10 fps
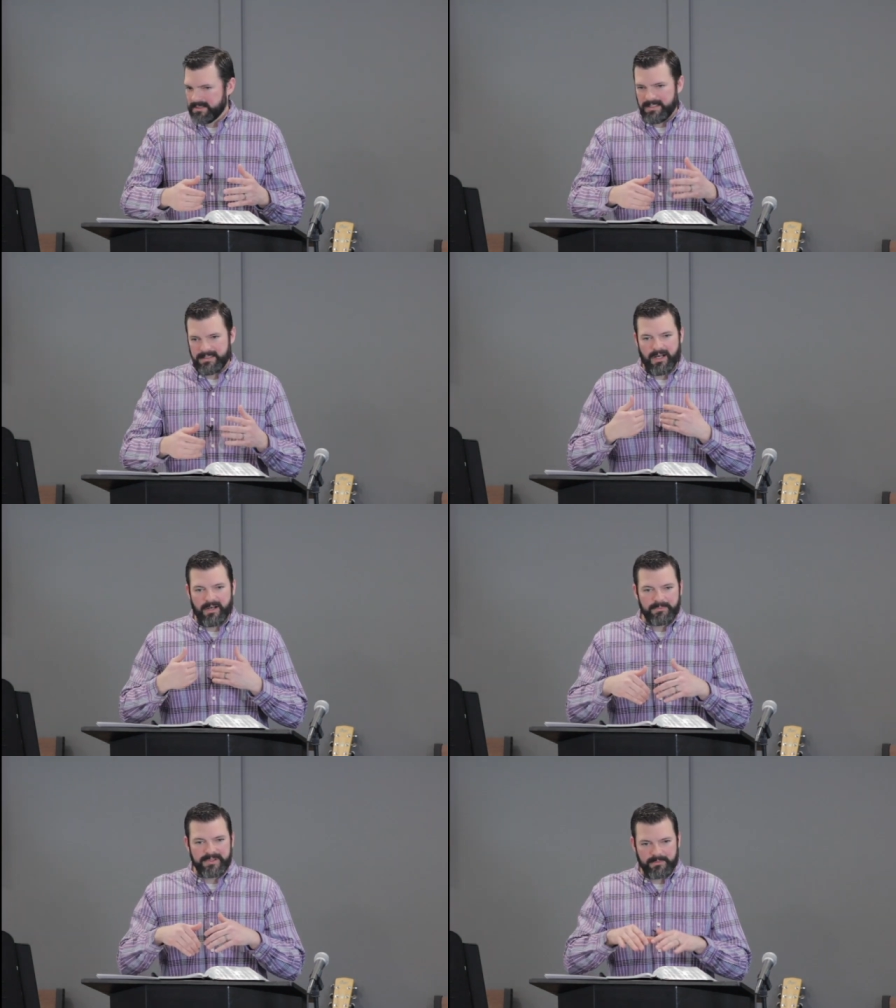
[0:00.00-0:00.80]
and
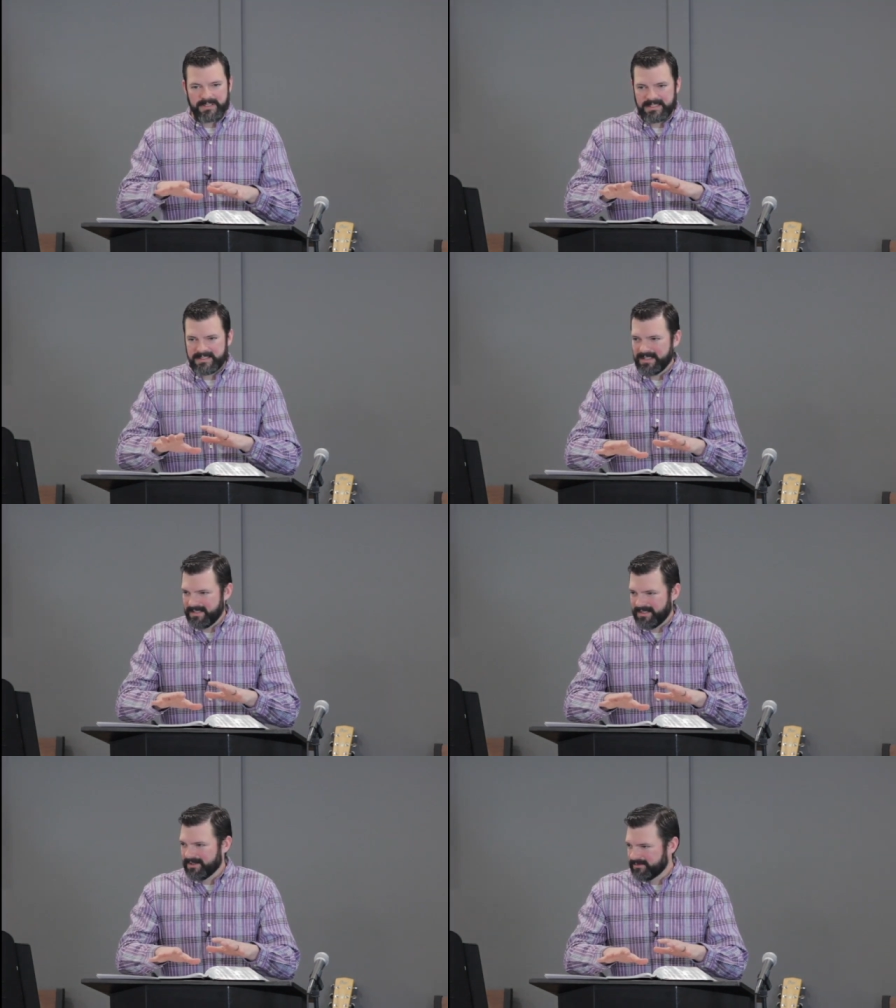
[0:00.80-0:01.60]
I'll be the one to take
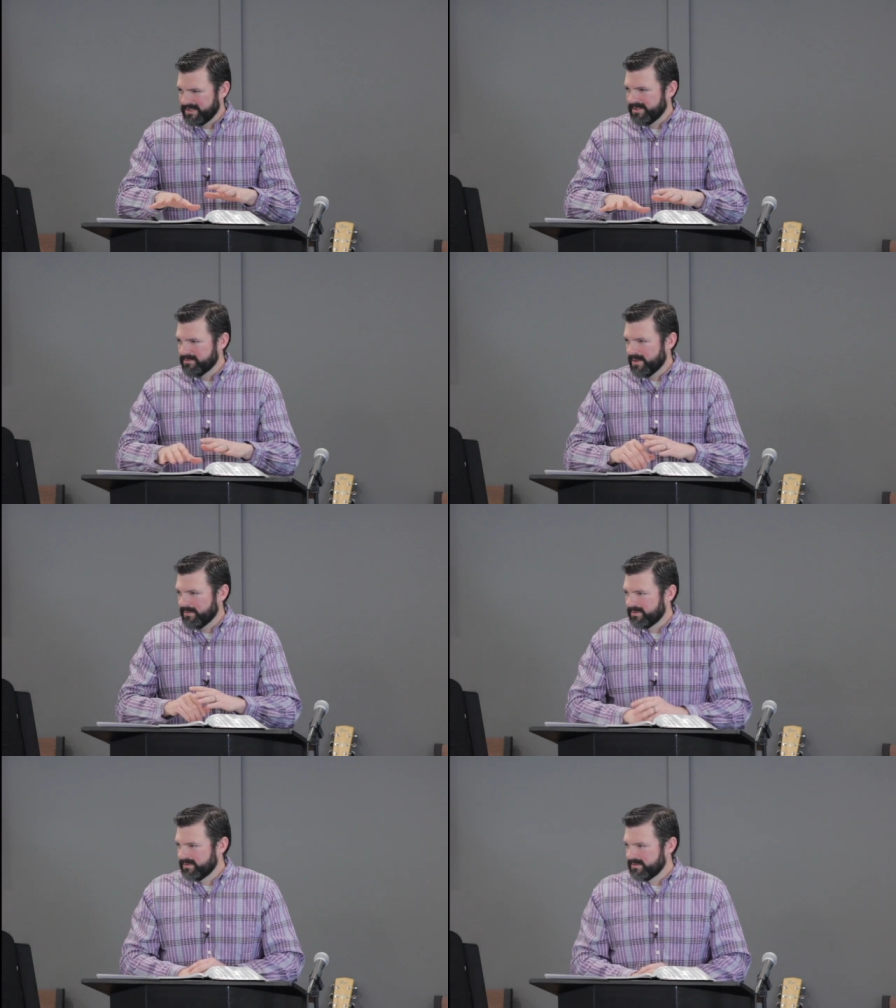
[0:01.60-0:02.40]
care of cleaning you
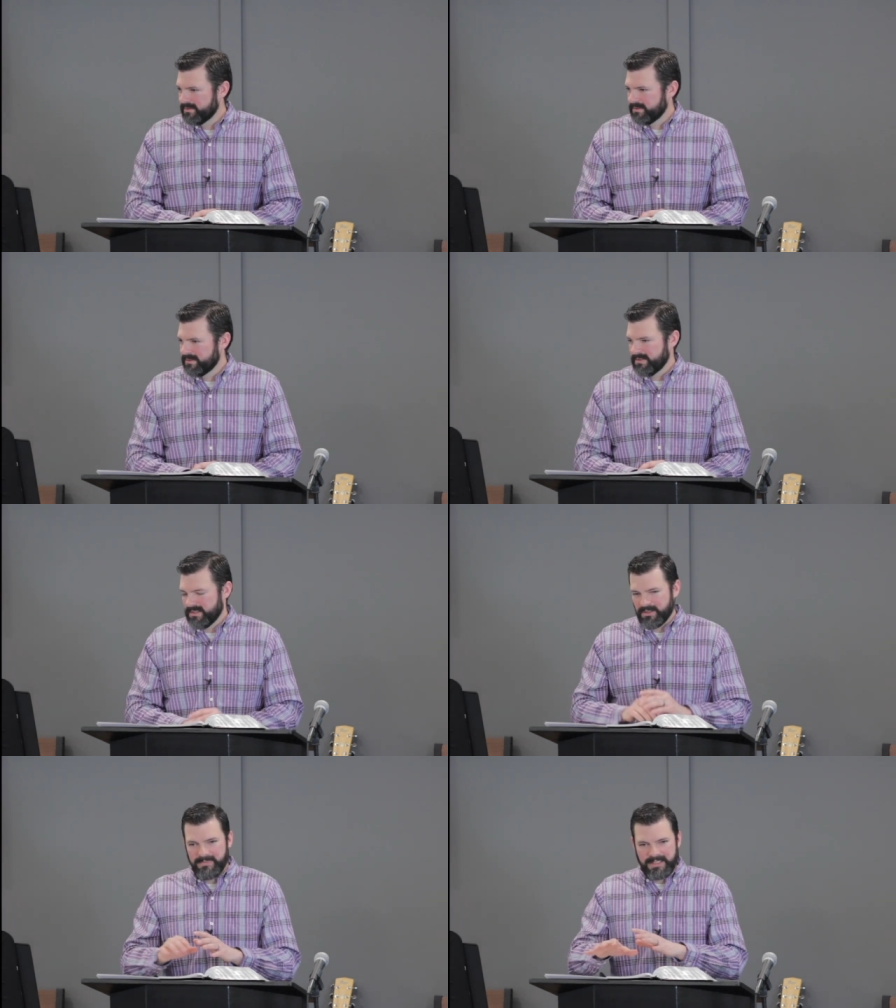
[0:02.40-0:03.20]
up.
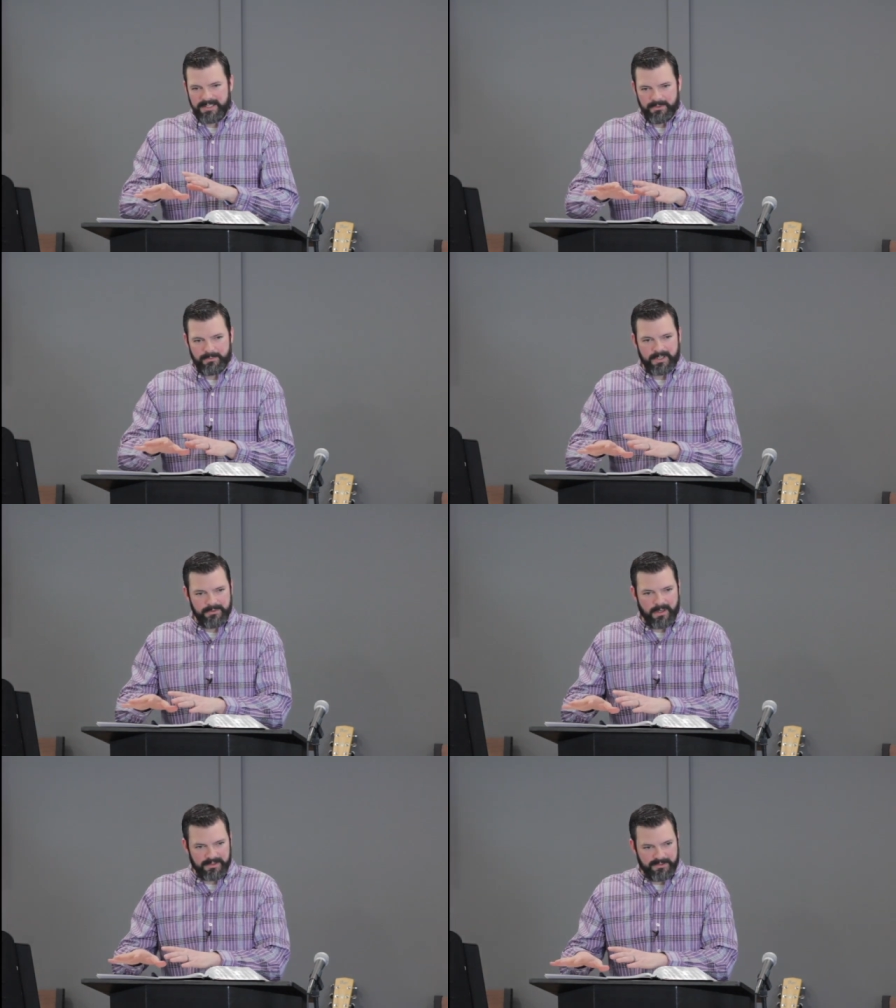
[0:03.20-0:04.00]
I'll make you what
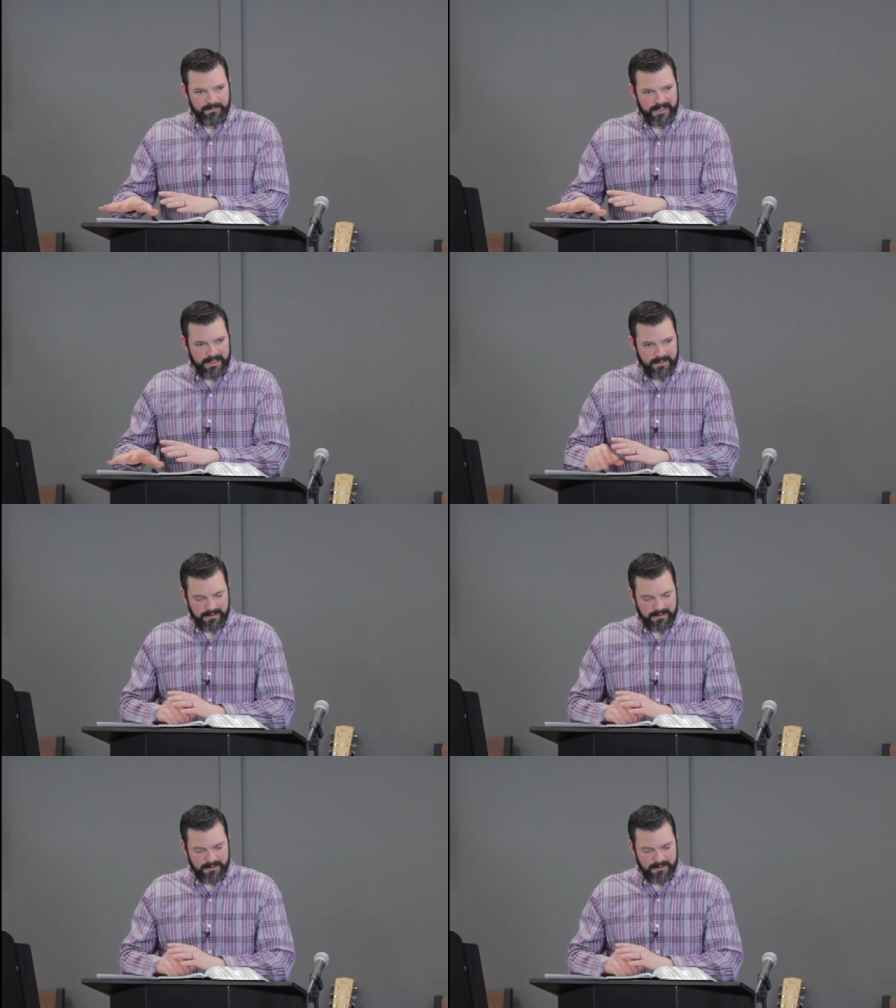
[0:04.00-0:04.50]
you ought to be.